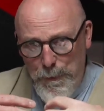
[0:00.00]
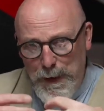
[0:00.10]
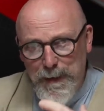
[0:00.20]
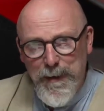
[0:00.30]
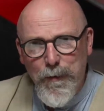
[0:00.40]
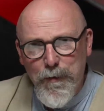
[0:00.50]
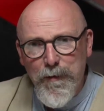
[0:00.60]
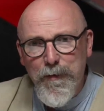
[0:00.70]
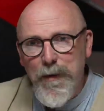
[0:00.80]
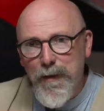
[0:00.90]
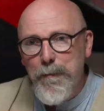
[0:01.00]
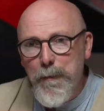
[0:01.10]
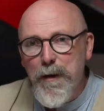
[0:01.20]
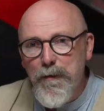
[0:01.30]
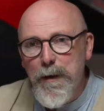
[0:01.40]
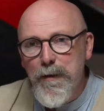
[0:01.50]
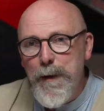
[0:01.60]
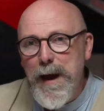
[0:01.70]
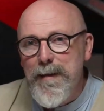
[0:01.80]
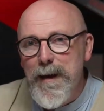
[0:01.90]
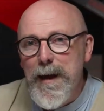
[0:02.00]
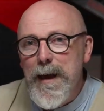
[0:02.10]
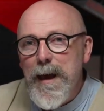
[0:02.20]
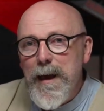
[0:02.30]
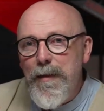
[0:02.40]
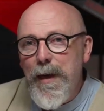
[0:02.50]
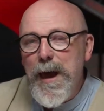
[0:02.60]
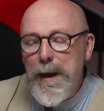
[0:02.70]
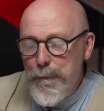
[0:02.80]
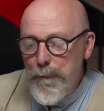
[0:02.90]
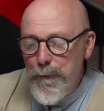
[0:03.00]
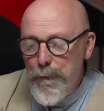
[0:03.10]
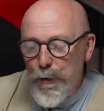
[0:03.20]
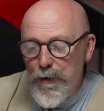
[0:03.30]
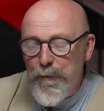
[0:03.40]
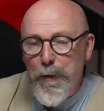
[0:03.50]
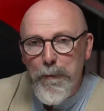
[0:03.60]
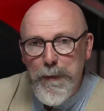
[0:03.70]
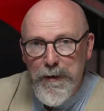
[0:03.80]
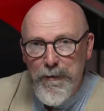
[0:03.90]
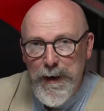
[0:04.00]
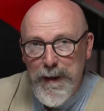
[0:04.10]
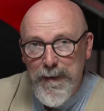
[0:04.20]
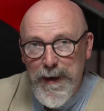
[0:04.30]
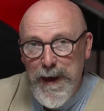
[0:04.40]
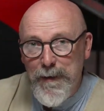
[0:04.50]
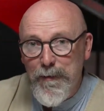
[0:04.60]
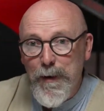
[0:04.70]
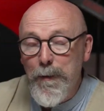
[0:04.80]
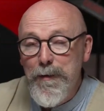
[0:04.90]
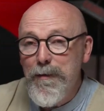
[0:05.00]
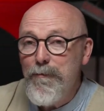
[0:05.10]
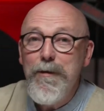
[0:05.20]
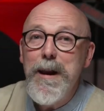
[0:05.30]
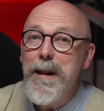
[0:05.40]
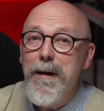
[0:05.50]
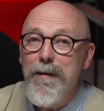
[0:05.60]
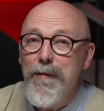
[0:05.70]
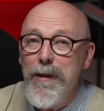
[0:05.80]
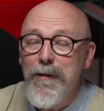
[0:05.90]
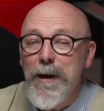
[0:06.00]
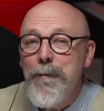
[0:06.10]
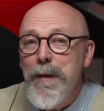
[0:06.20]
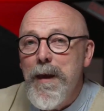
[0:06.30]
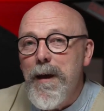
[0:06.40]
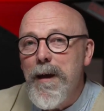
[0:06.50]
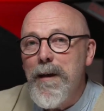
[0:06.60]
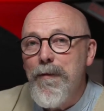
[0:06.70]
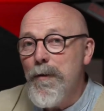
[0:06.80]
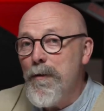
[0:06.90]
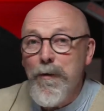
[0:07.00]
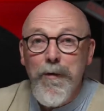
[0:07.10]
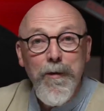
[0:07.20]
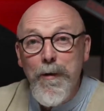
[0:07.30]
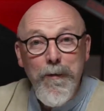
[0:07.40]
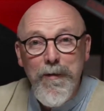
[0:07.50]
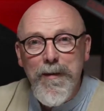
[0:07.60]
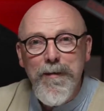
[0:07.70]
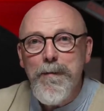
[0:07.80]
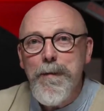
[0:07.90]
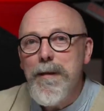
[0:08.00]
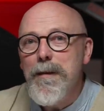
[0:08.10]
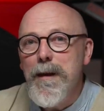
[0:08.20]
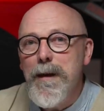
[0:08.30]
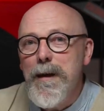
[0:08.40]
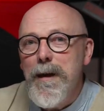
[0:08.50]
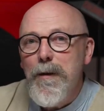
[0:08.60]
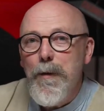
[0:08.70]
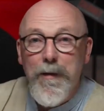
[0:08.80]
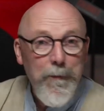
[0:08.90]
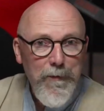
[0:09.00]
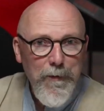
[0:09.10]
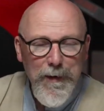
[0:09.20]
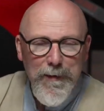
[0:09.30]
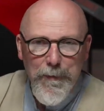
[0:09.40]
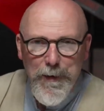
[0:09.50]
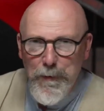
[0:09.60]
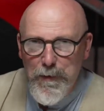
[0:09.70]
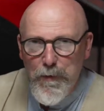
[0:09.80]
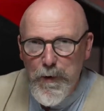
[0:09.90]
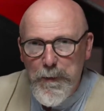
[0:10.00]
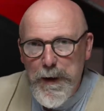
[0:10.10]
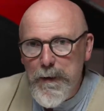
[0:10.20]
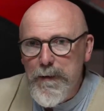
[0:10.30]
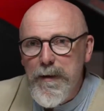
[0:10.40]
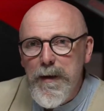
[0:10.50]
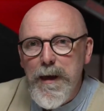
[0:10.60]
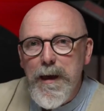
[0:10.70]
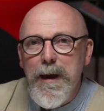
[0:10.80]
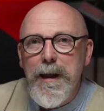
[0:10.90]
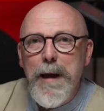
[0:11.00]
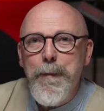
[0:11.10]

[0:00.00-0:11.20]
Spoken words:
making the autofocus much, much better, they put spot metering into here as well, which is a really nice feature if you want to do the zone system, and which I'm sure is something we'll talk about in